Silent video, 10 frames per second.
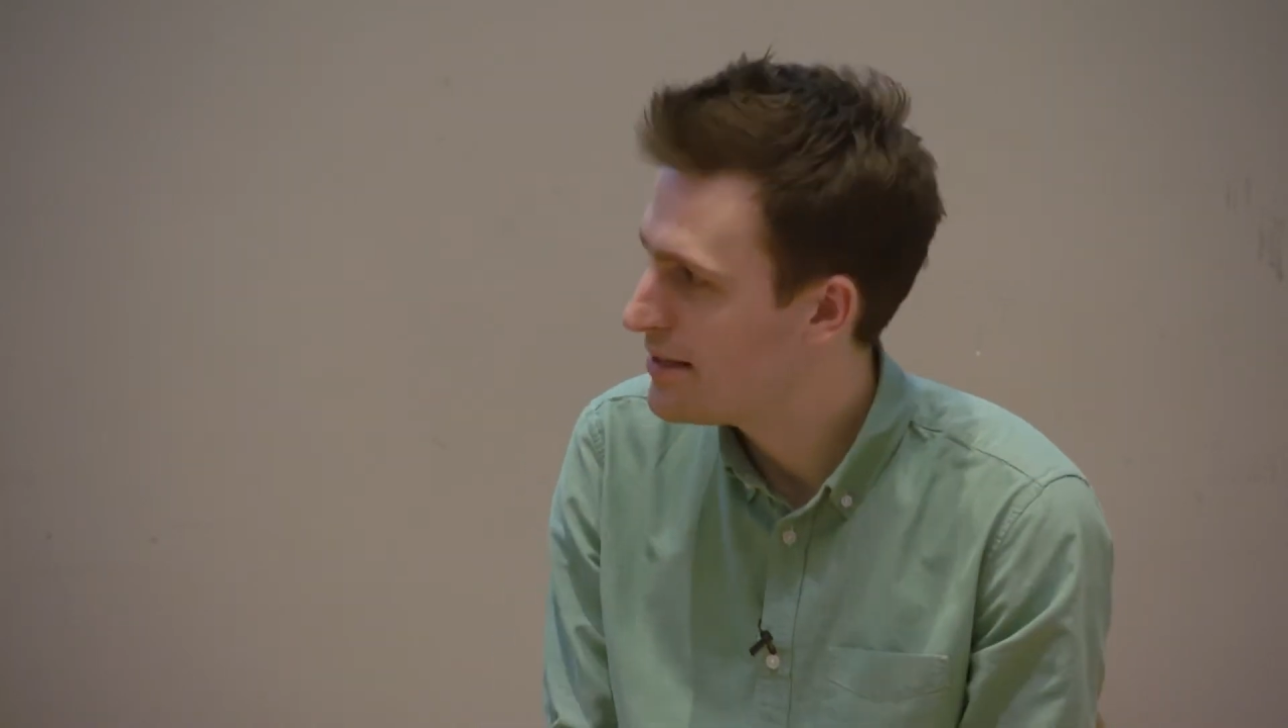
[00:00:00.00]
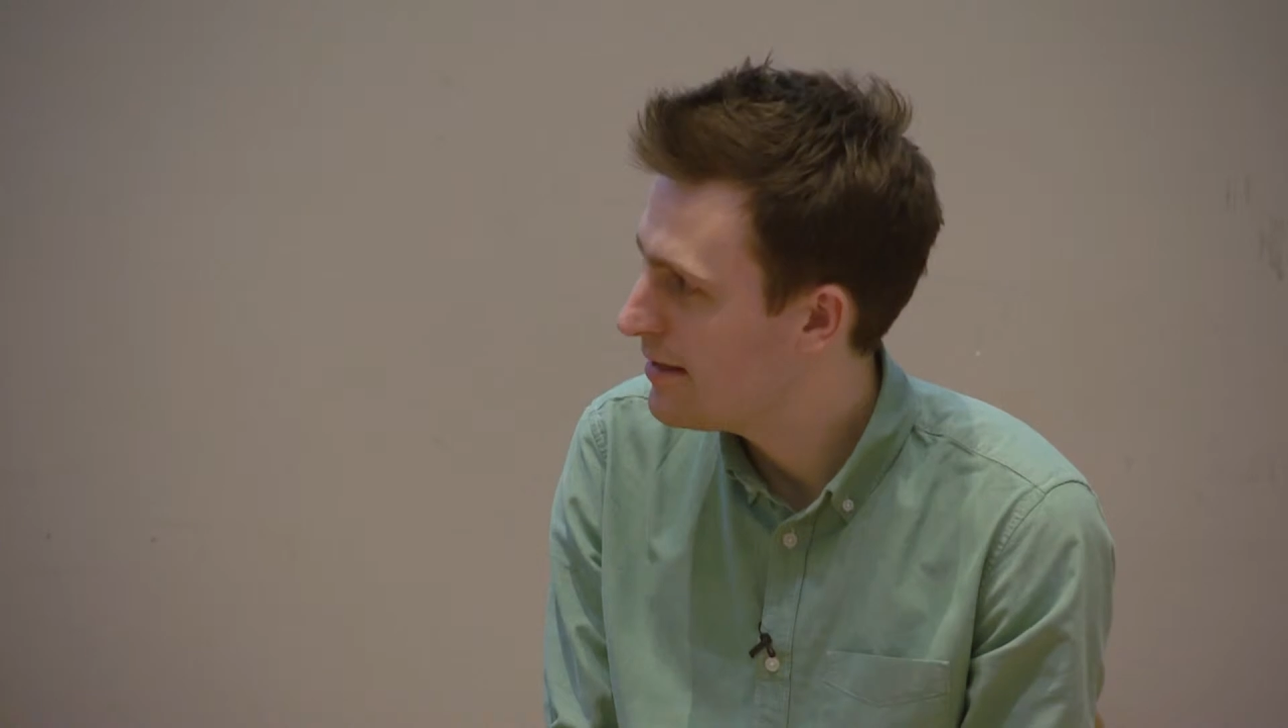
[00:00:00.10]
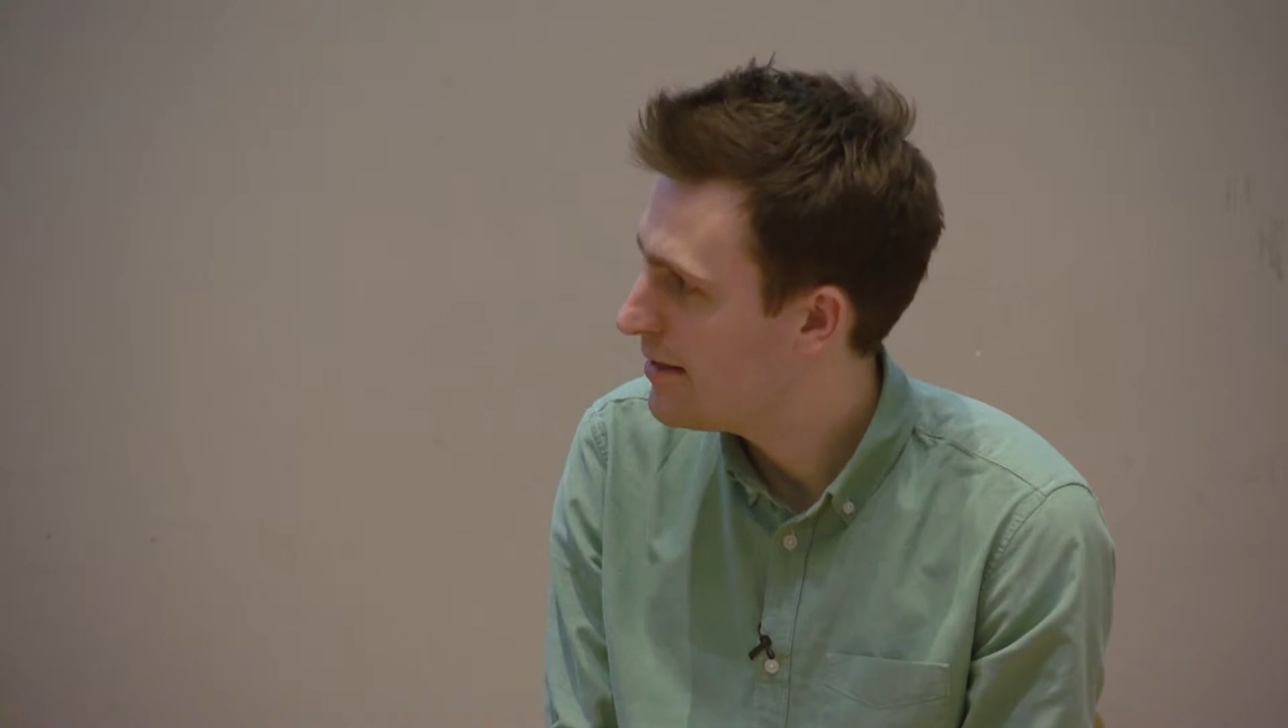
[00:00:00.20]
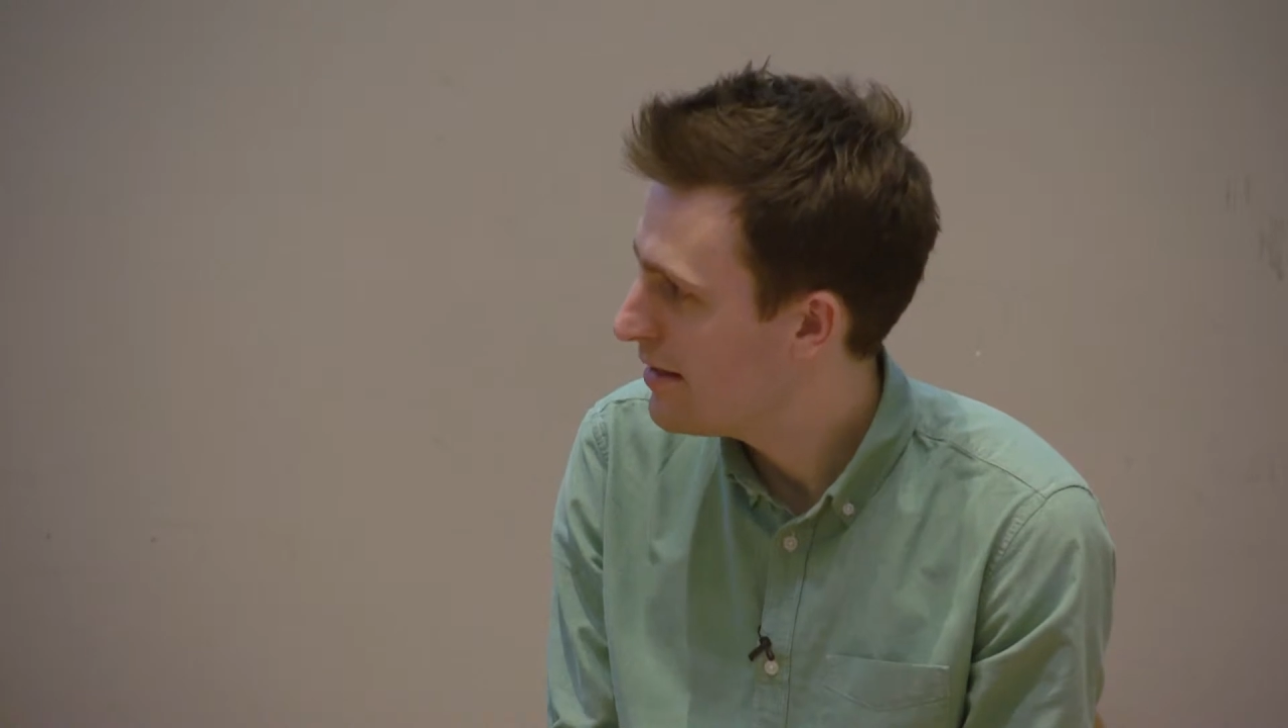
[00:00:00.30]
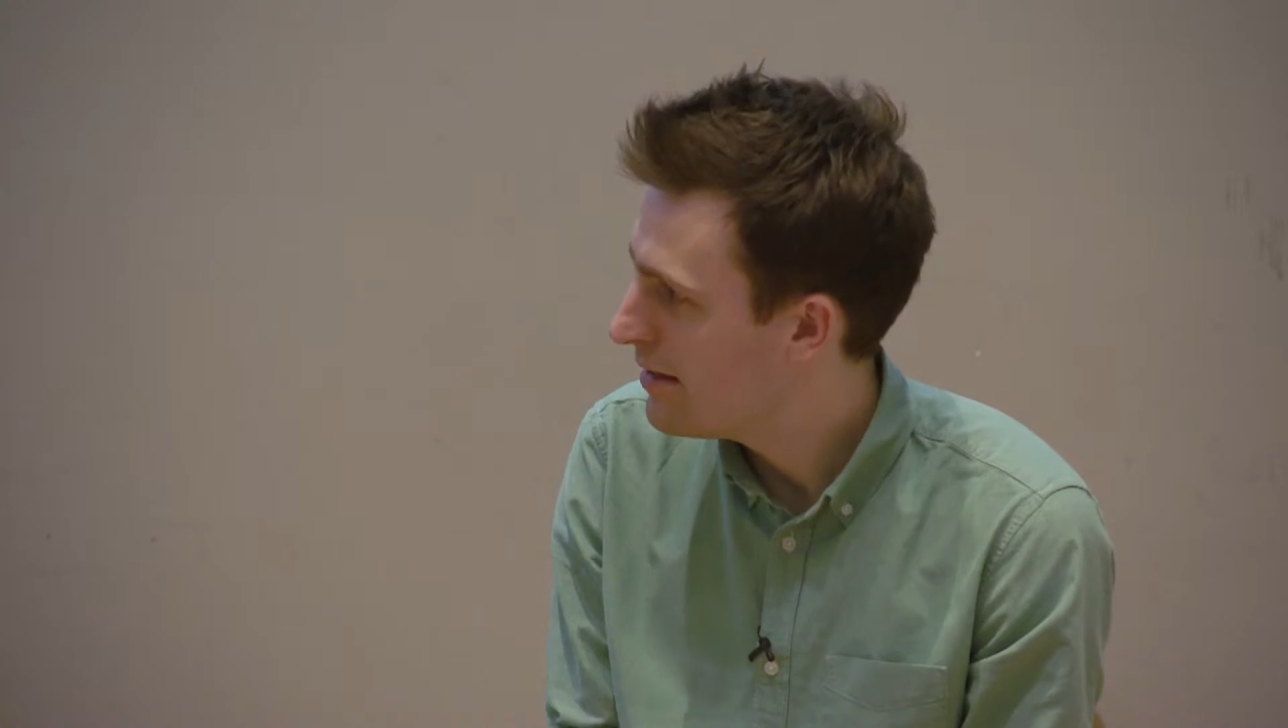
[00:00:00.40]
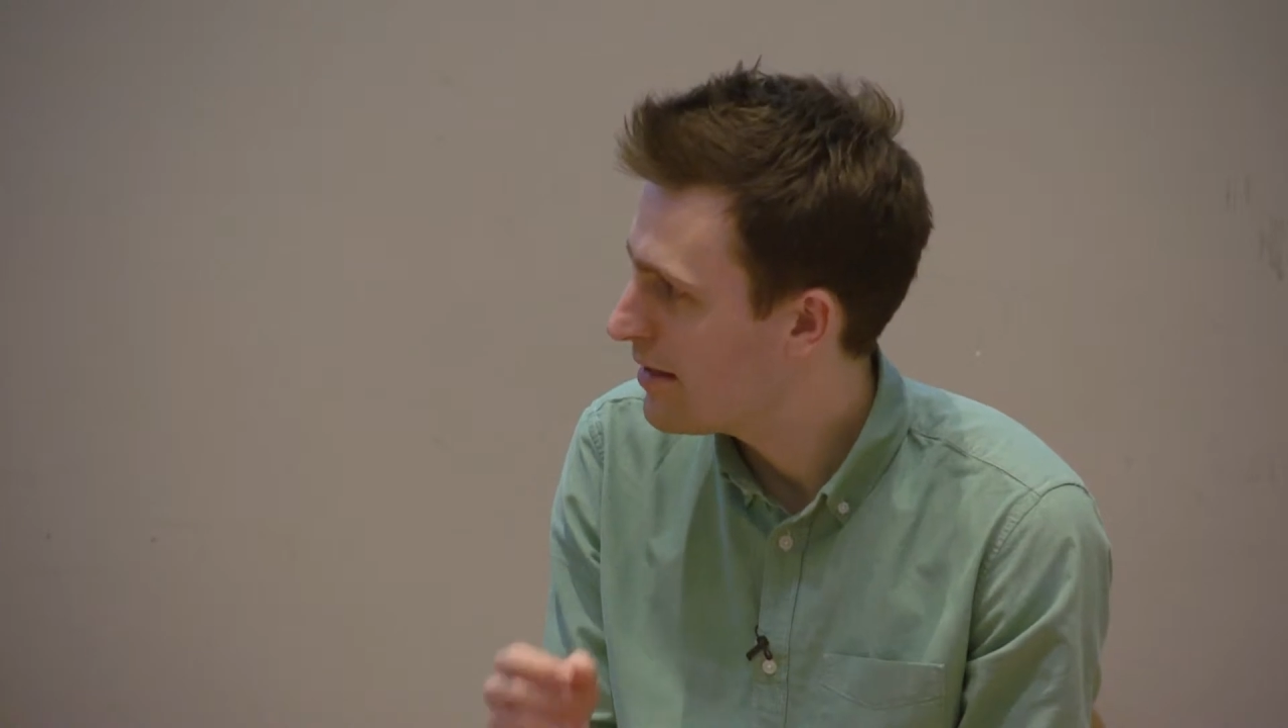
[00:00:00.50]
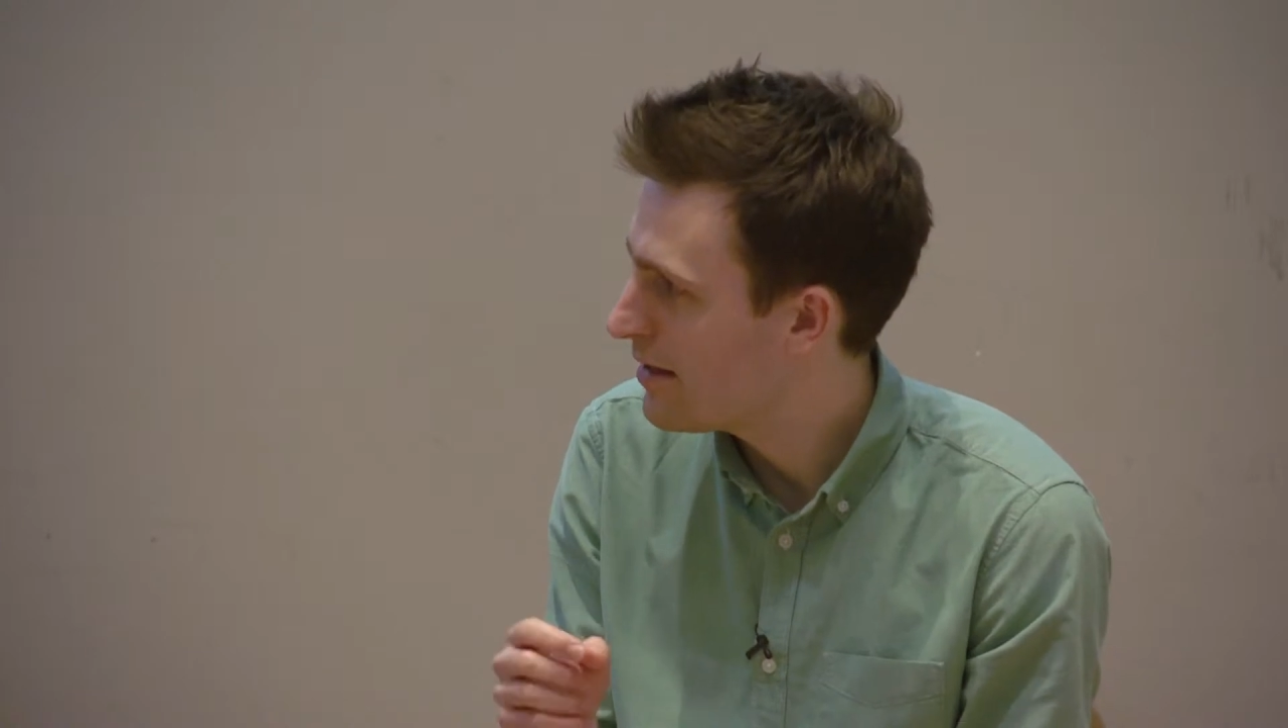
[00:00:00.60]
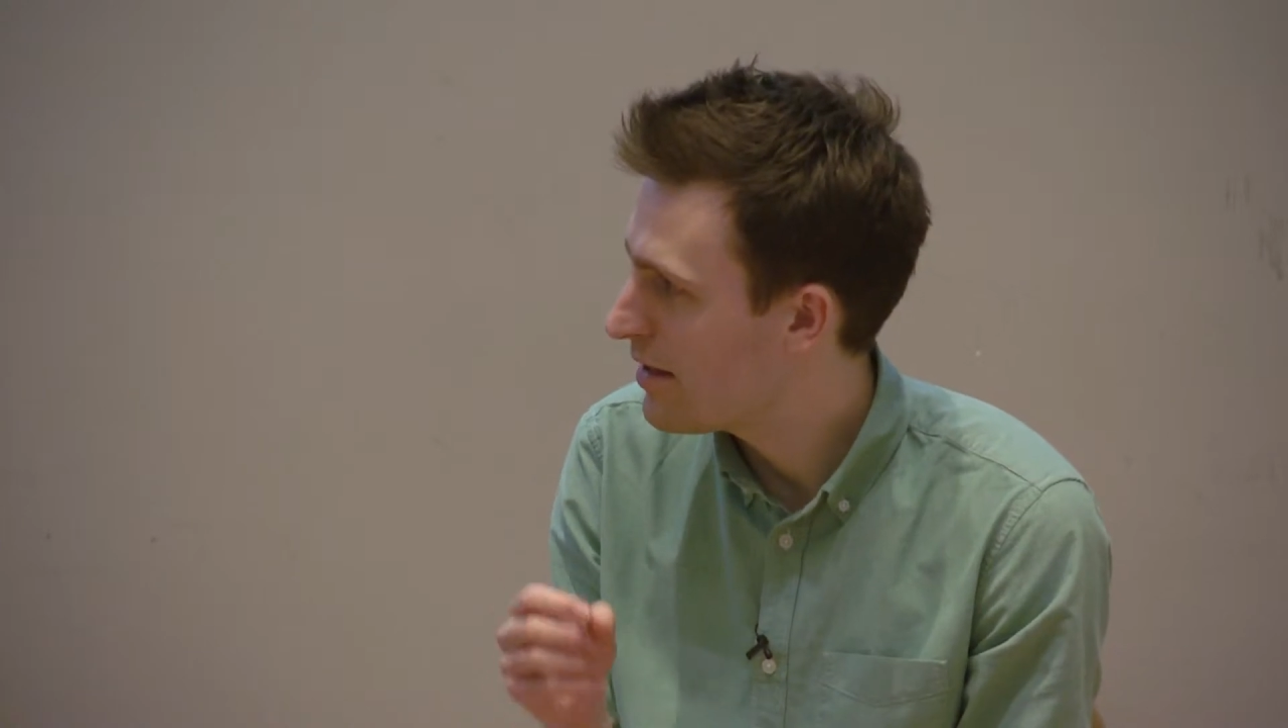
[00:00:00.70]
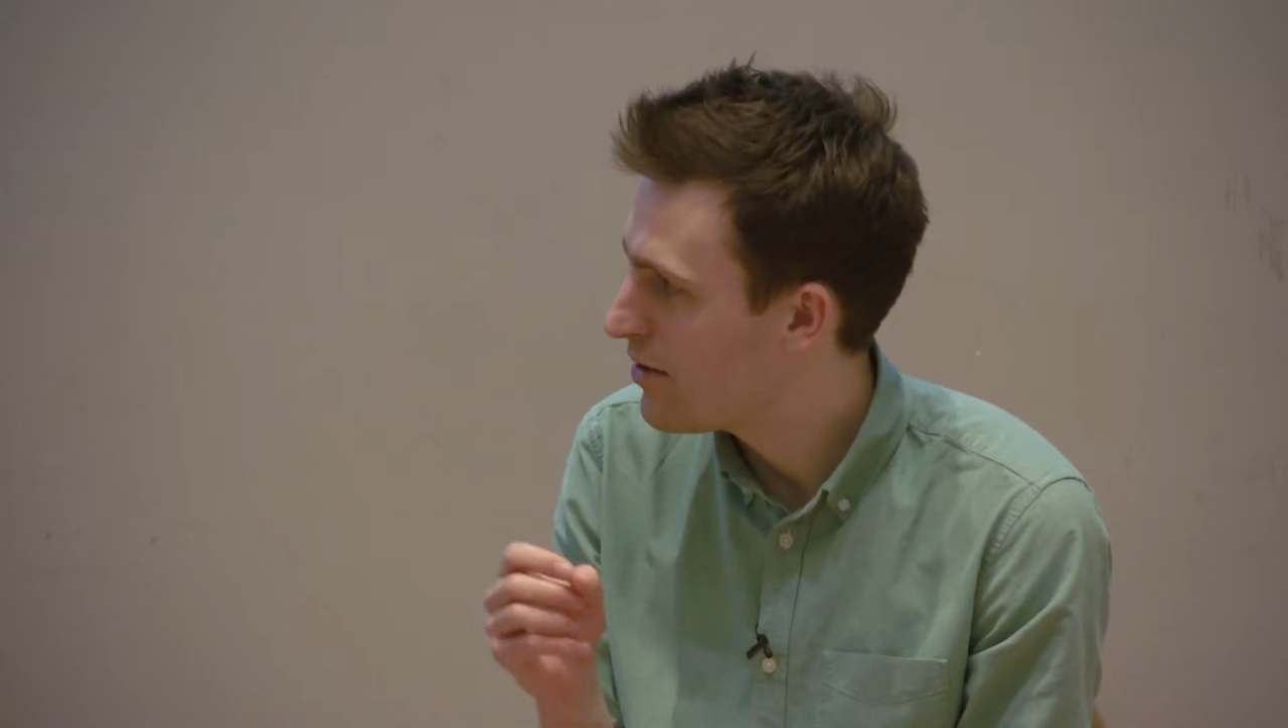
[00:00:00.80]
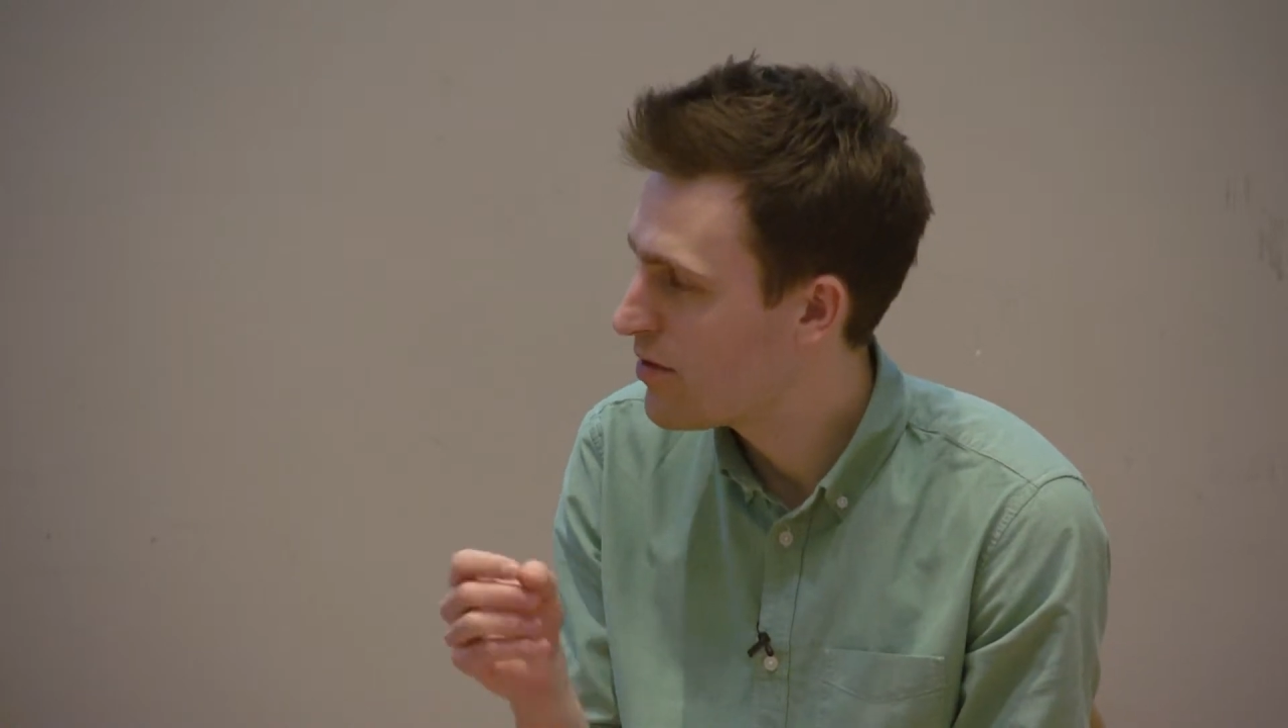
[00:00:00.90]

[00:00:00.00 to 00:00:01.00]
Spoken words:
the